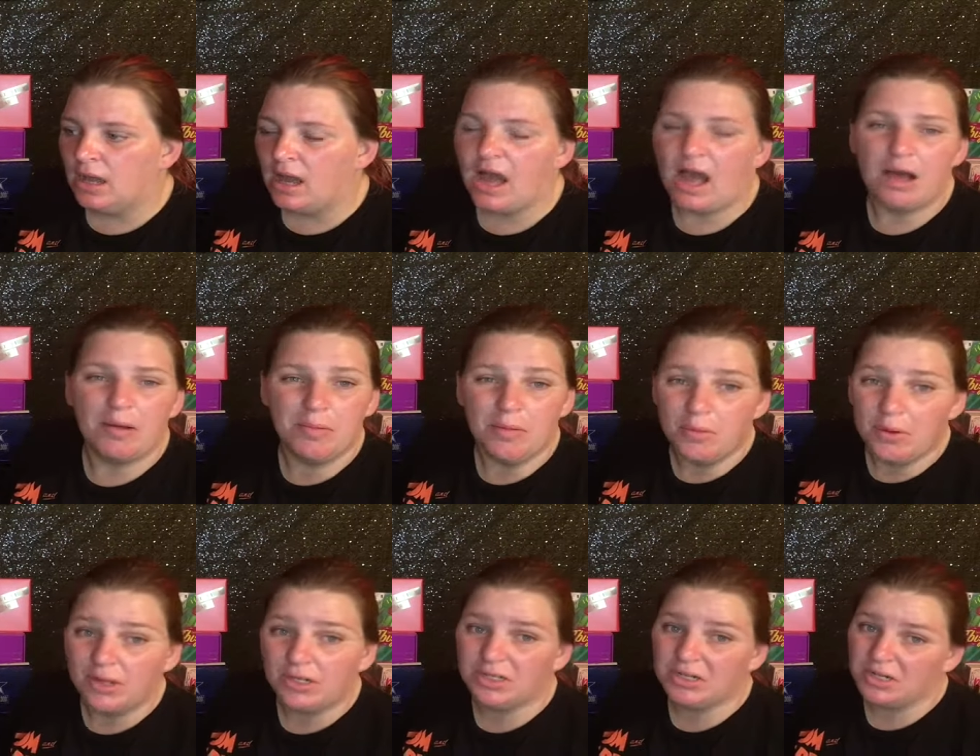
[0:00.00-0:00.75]
I've been
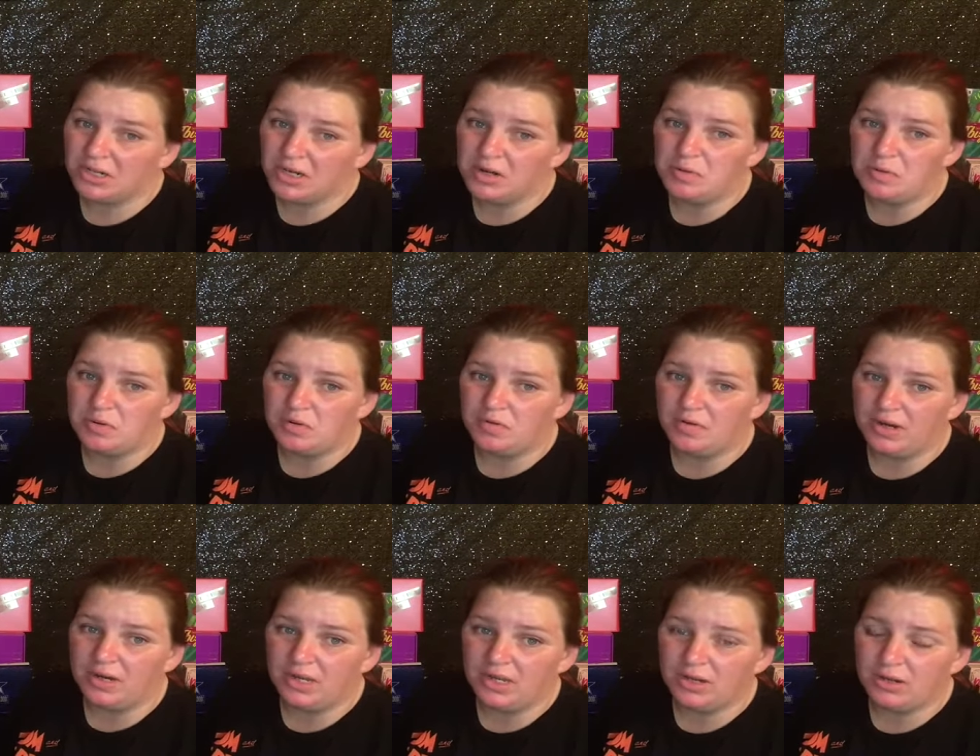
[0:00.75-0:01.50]
watching a couple of
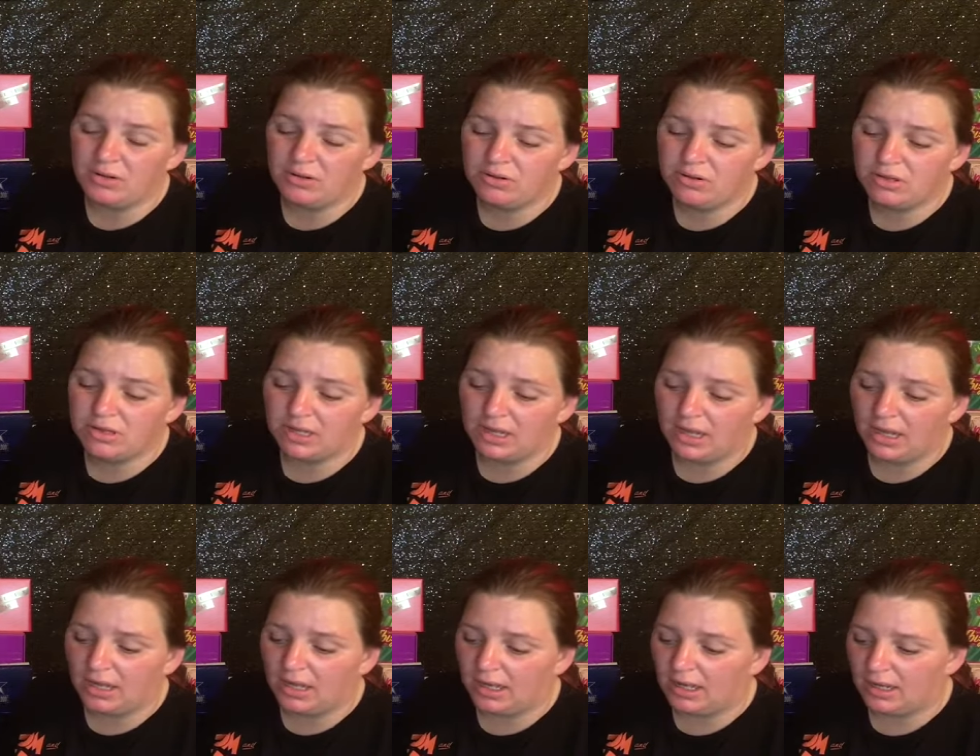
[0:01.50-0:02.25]
videos
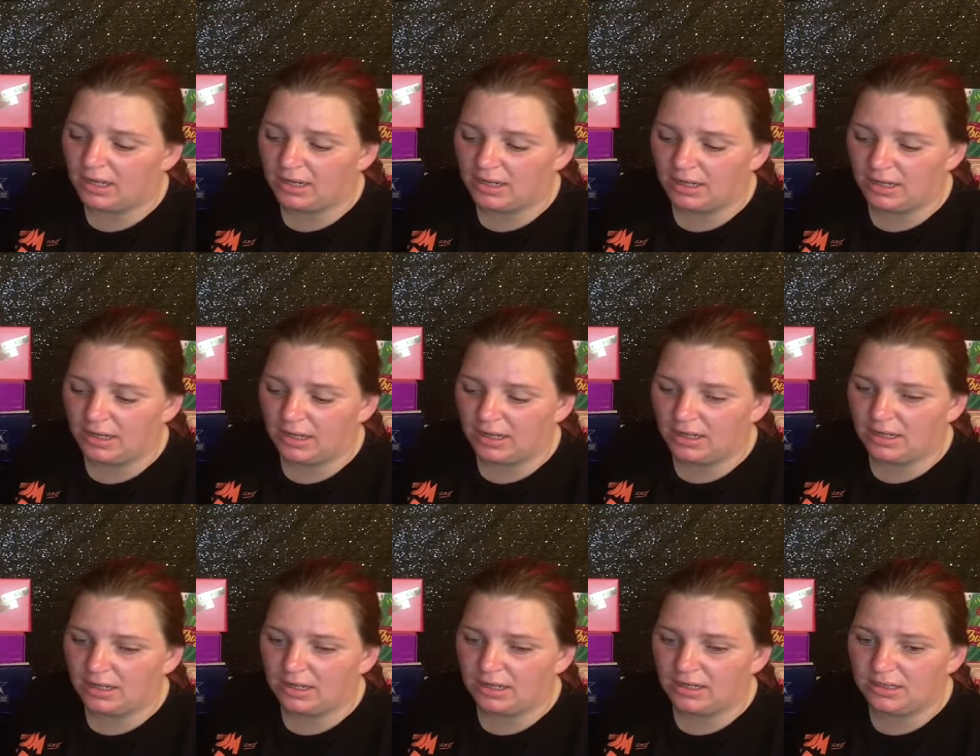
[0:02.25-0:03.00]
and
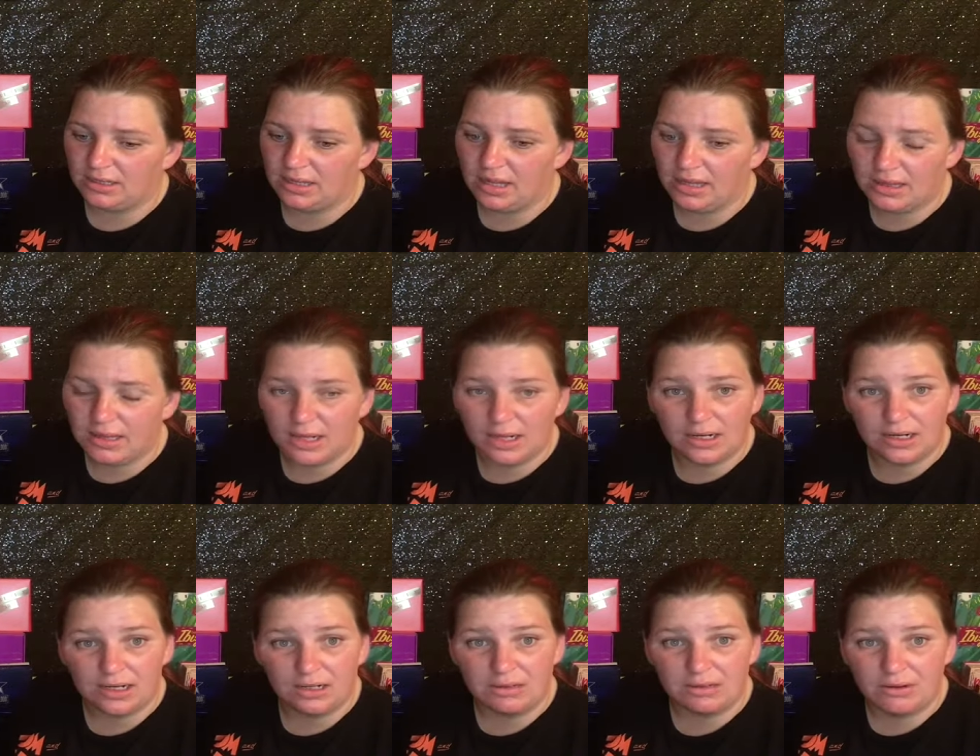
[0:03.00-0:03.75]
that thing
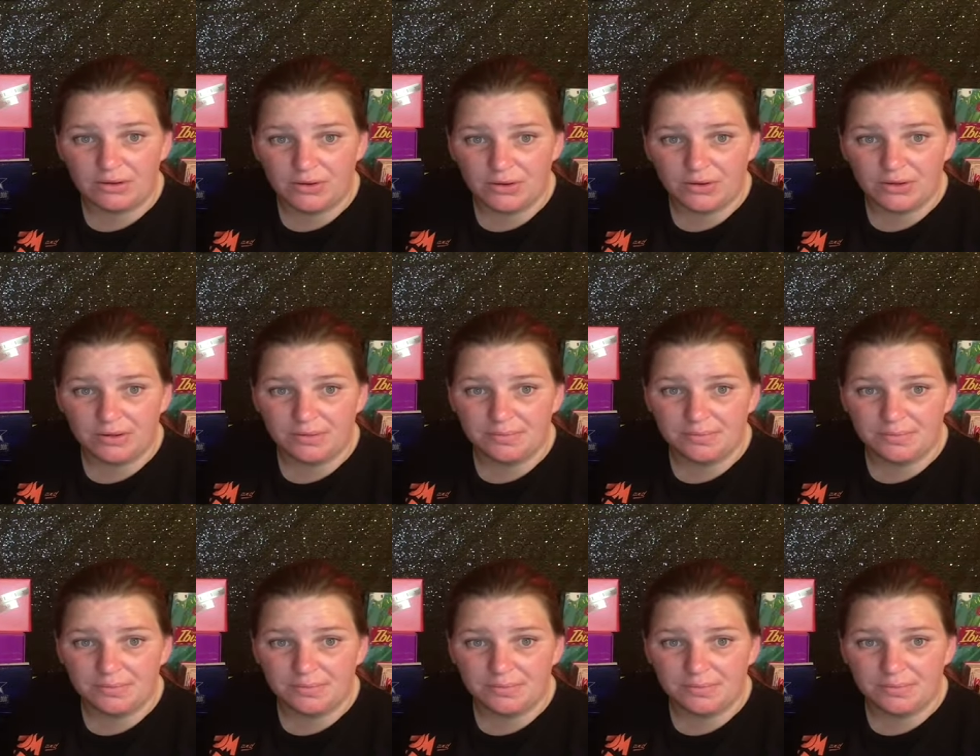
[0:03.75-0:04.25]
looks hard.